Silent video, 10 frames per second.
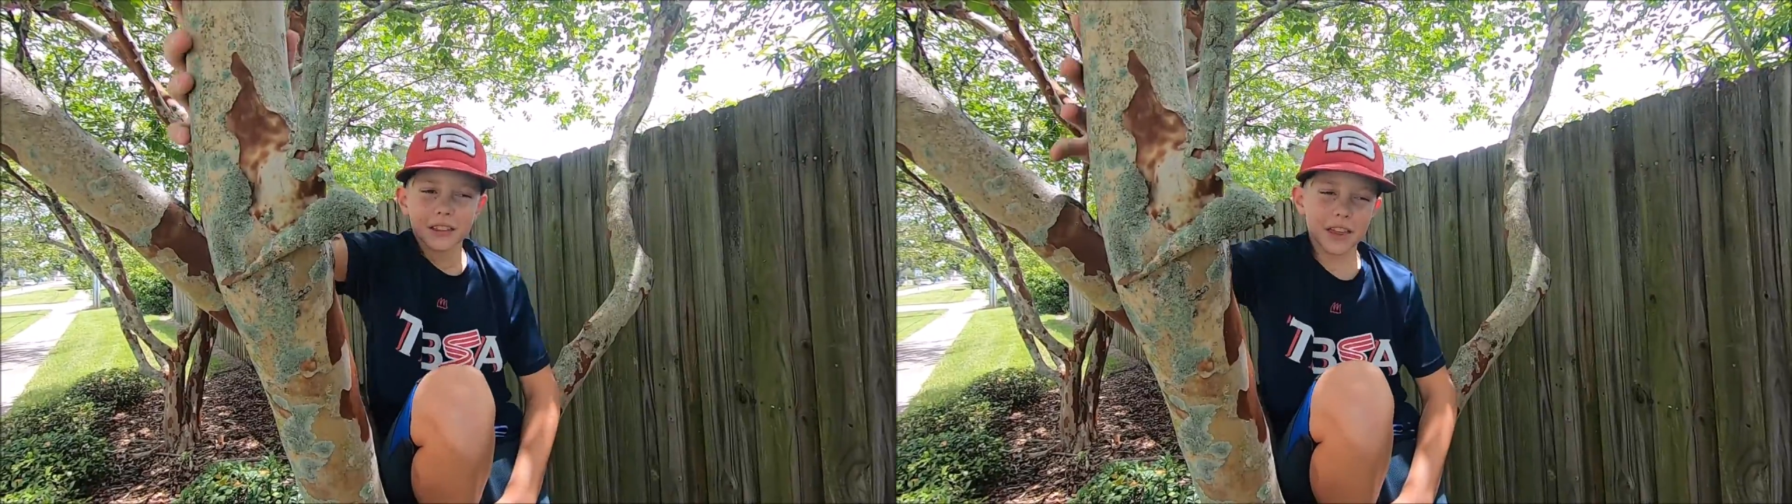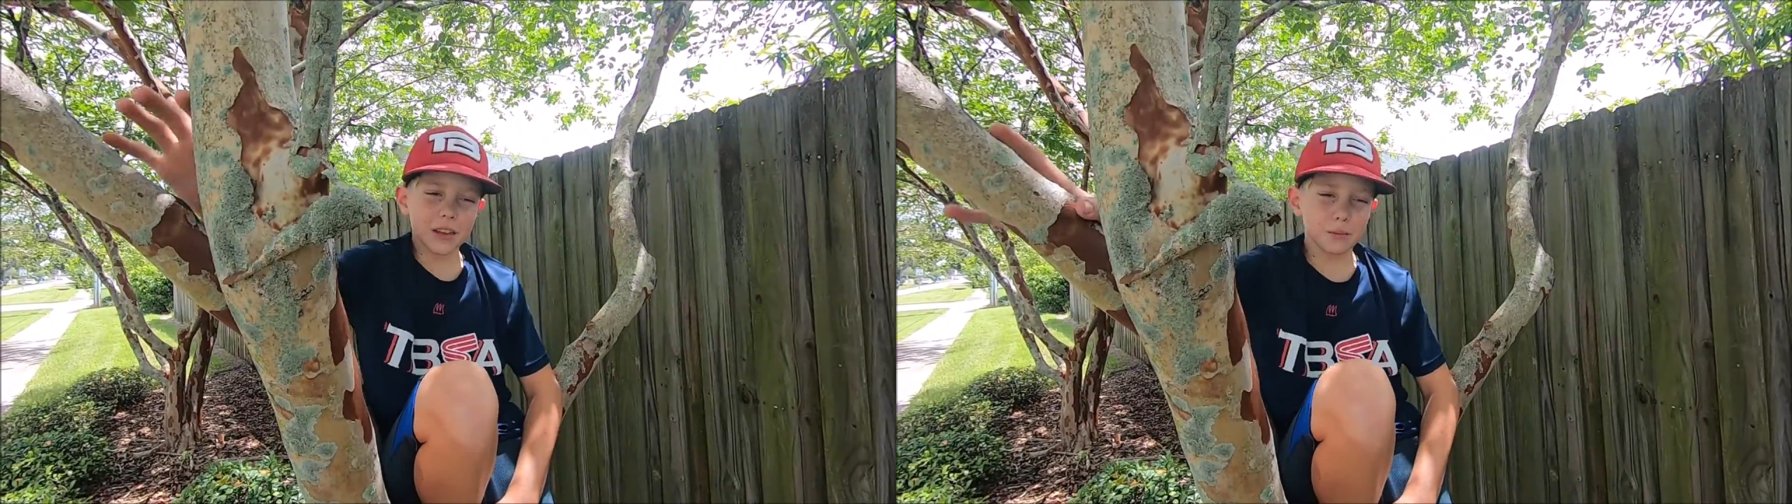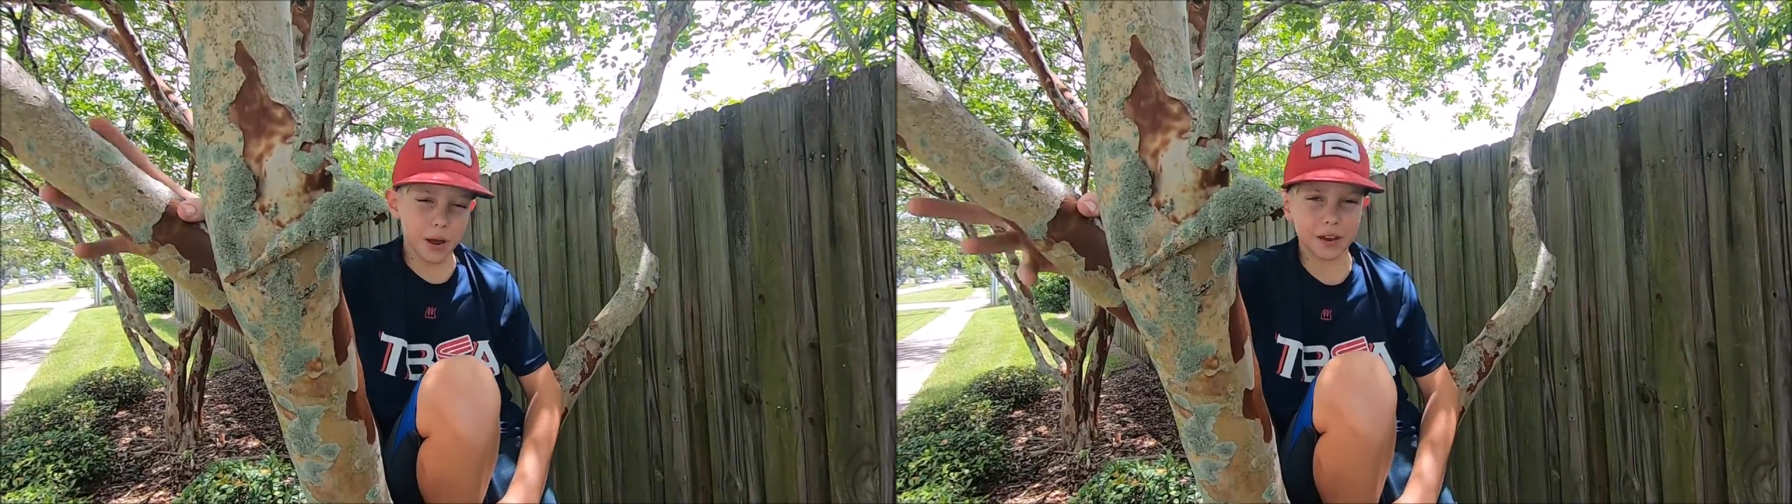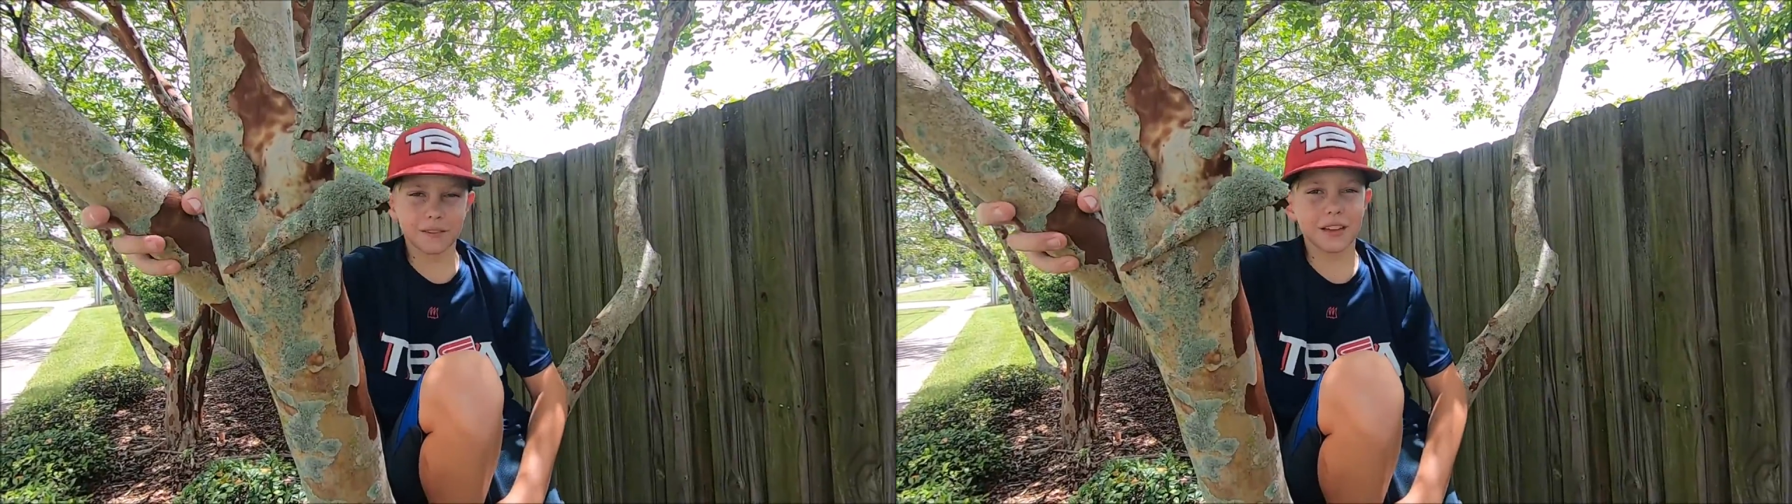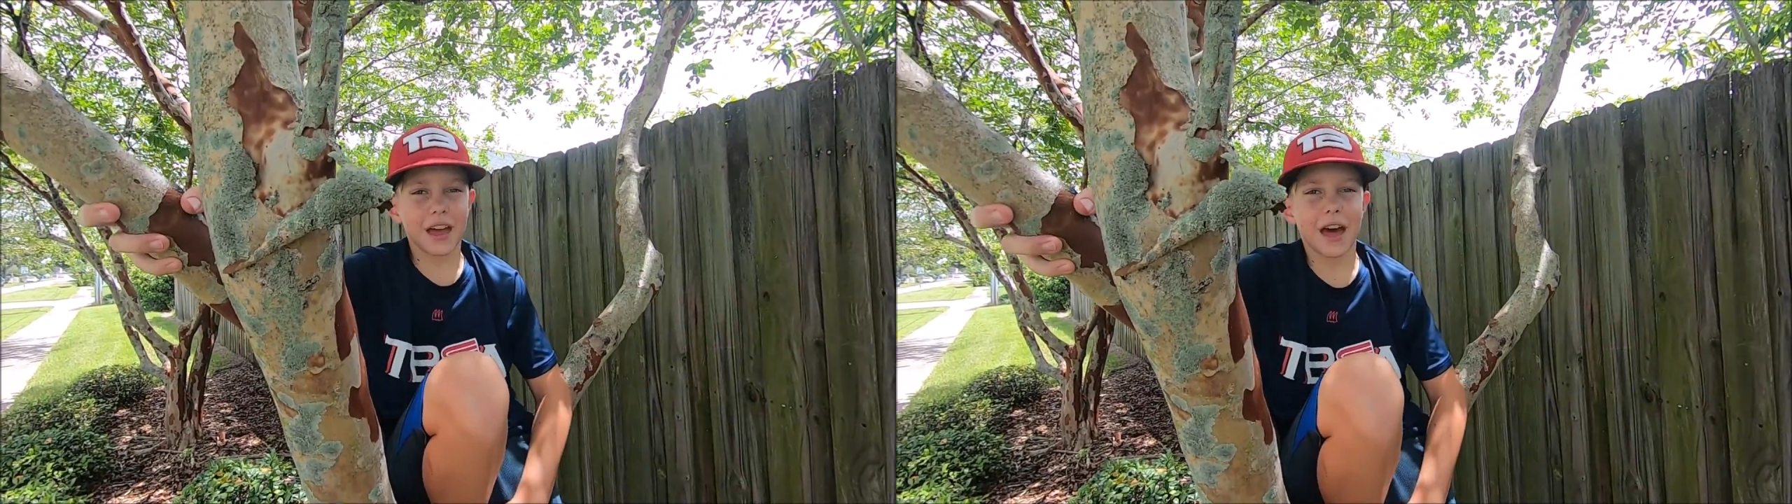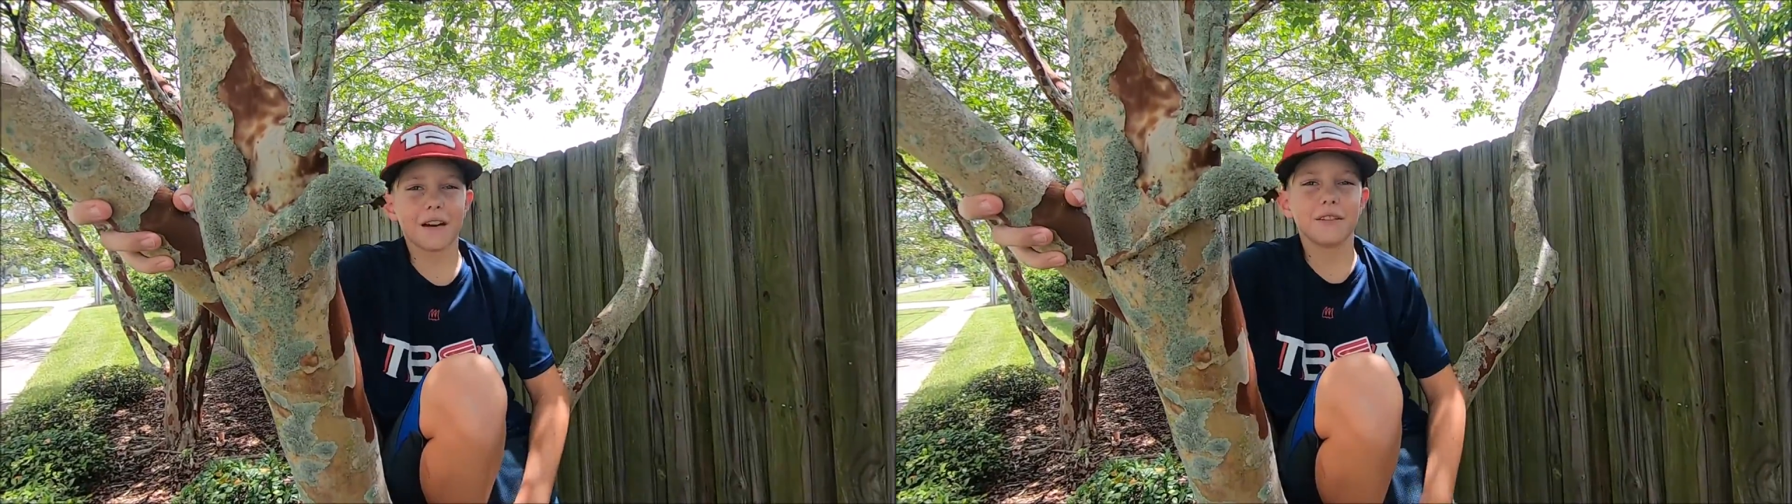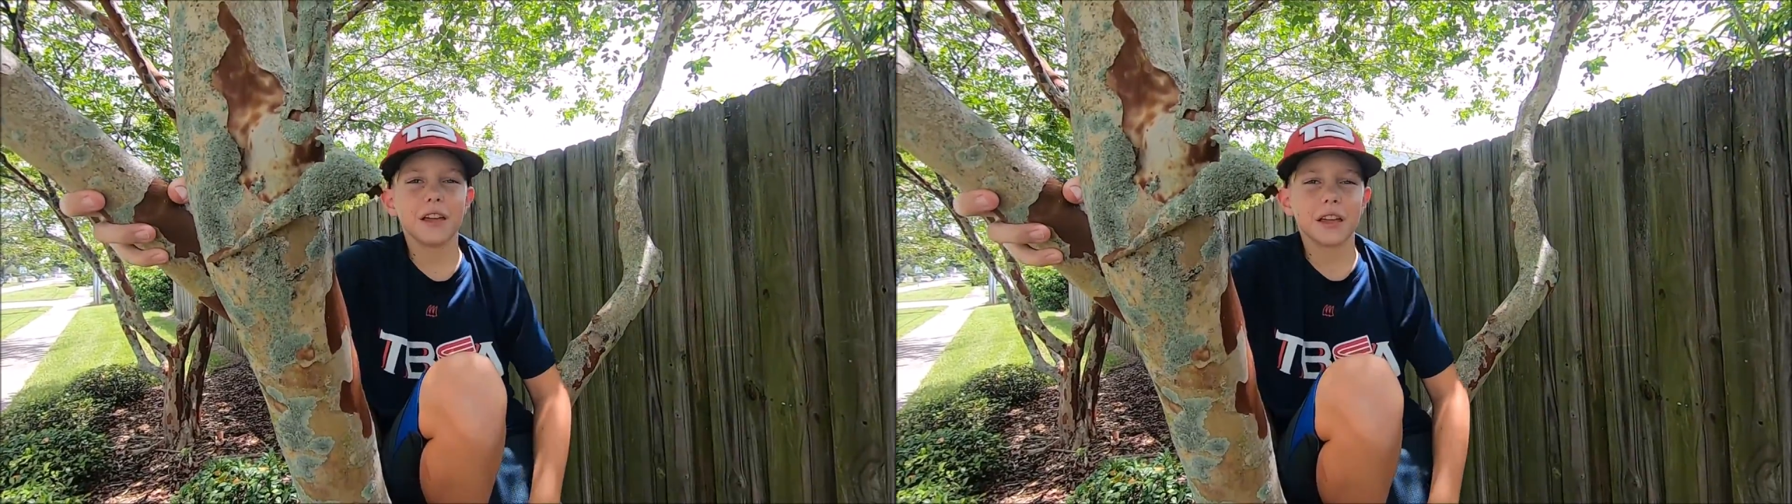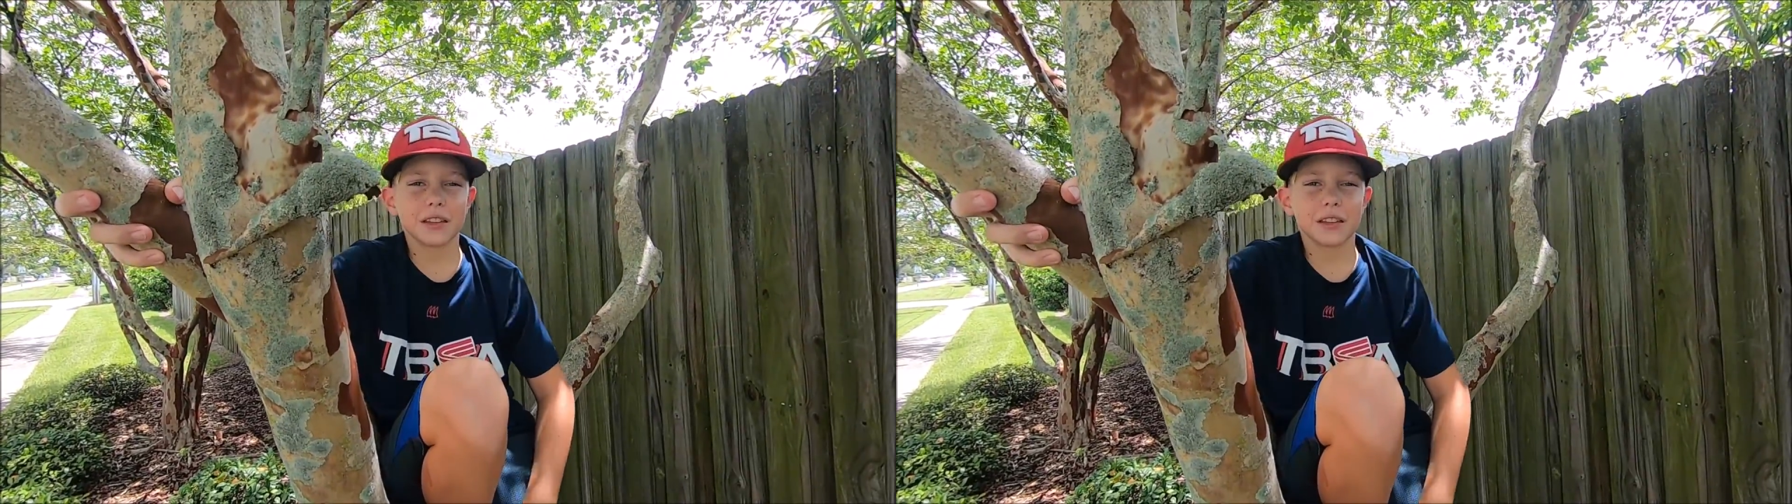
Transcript: This bike we have